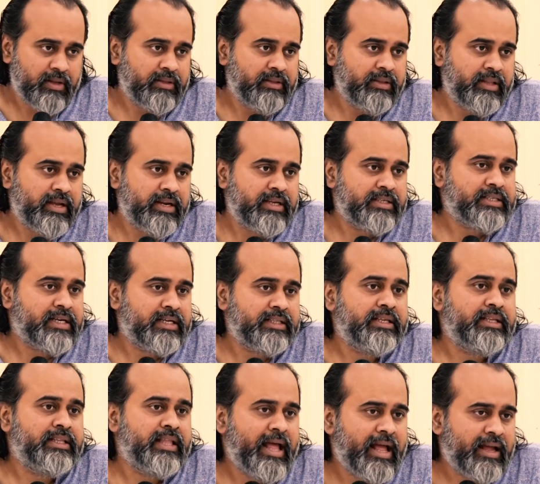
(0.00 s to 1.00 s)
There is
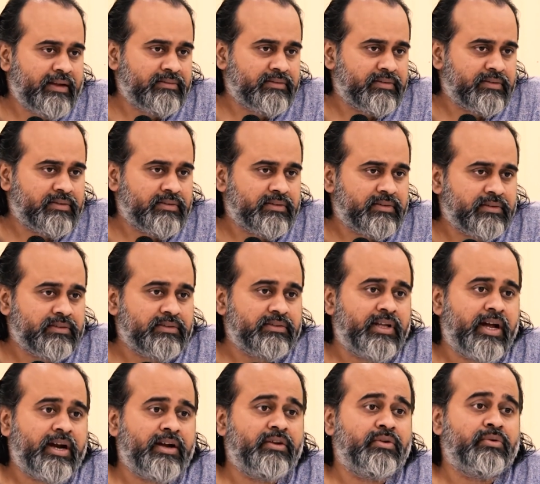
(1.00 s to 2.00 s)
adhidev
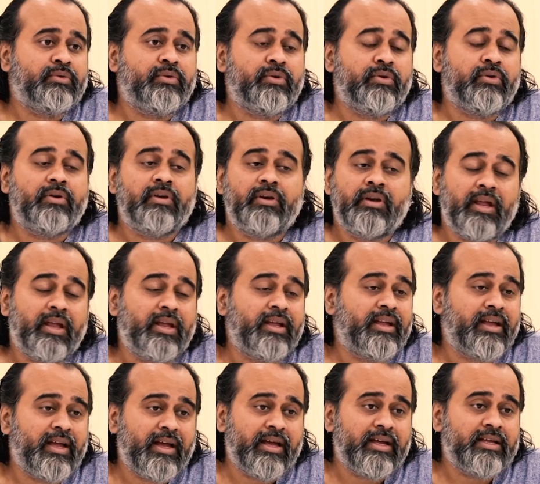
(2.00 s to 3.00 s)
that you could
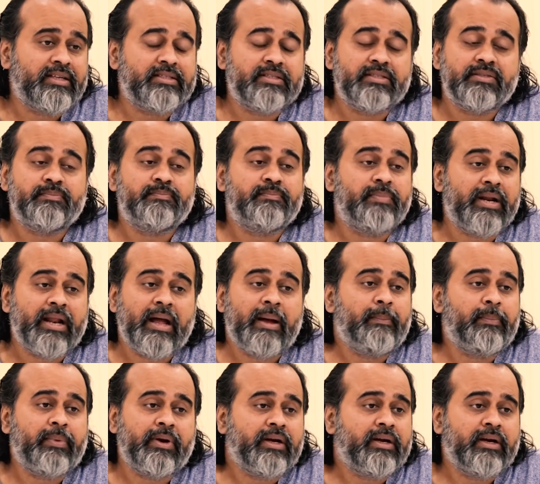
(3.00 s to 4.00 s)
take as para
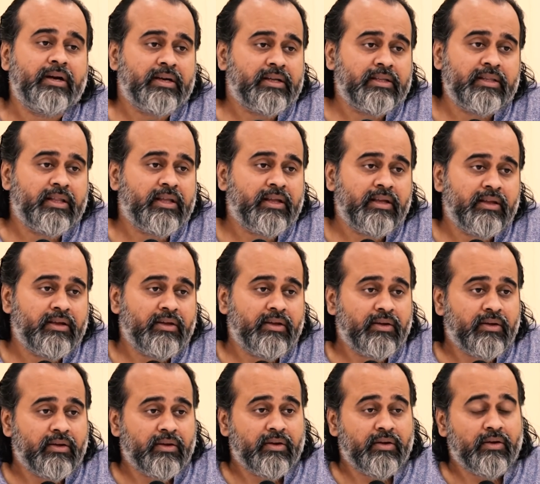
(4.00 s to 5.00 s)
prakriti
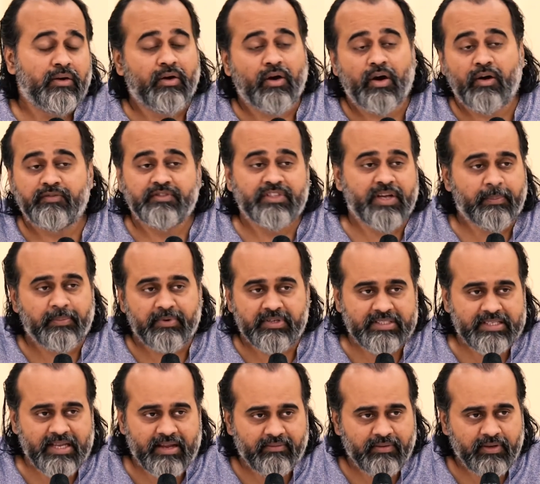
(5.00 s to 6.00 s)
of chapter
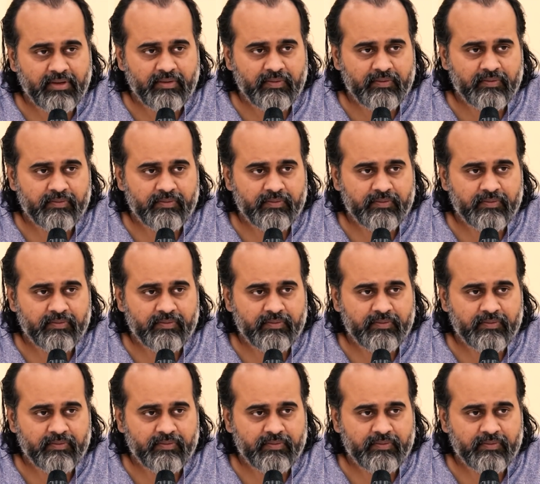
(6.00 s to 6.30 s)
7.